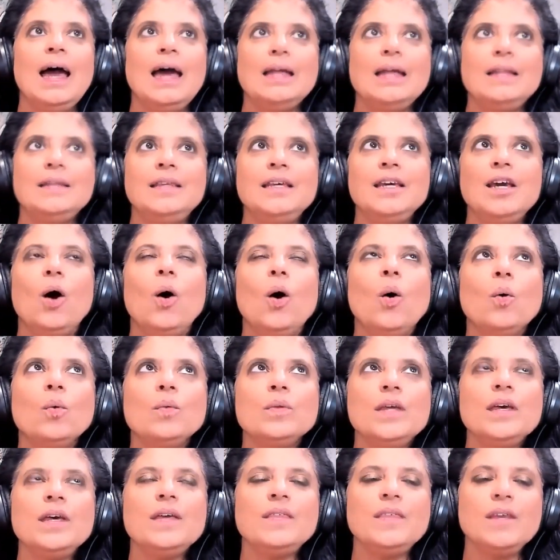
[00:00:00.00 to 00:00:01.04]
The
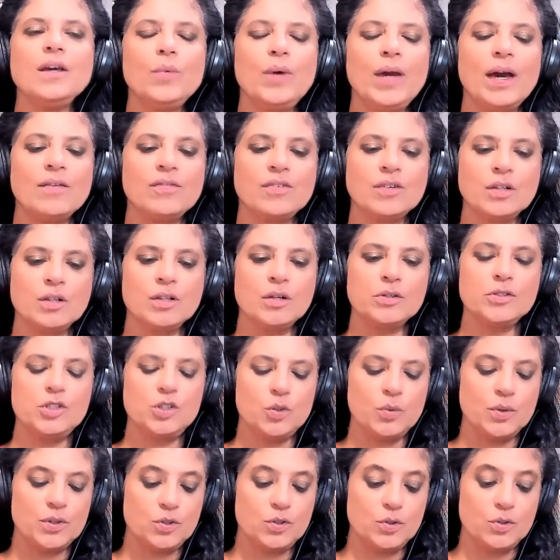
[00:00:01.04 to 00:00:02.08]
only thing we have close
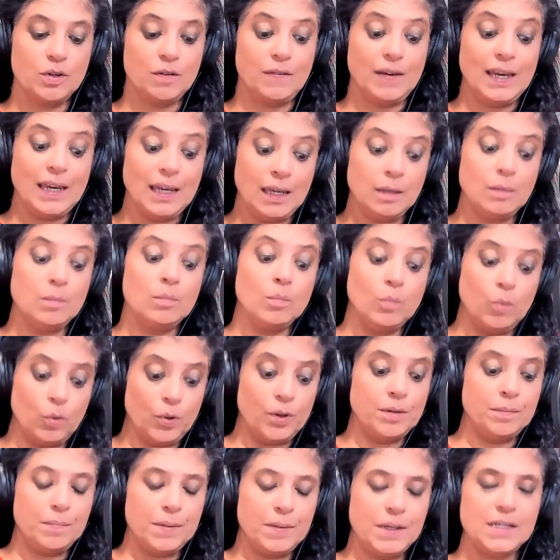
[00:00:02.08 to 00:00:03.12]
to a sort of
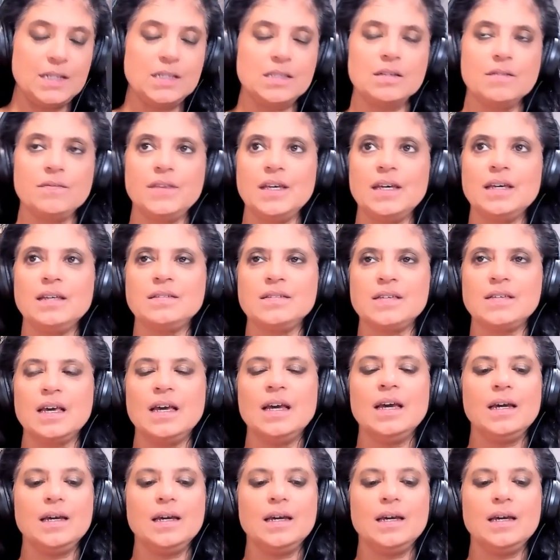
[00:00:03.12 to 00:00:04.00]
inborn piece of this